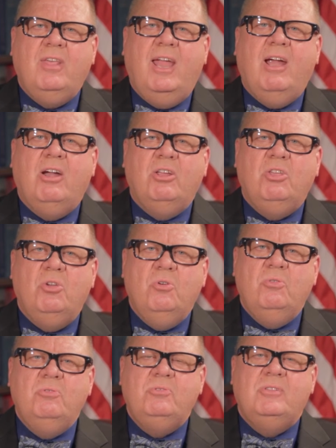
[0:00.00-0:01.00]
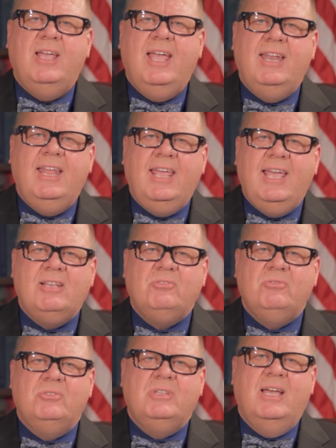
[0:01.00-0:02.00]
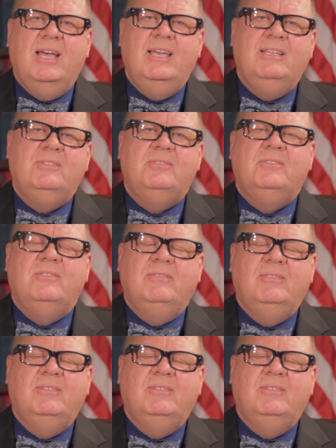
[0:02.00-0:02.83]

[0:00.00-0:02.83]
they are used and exercised.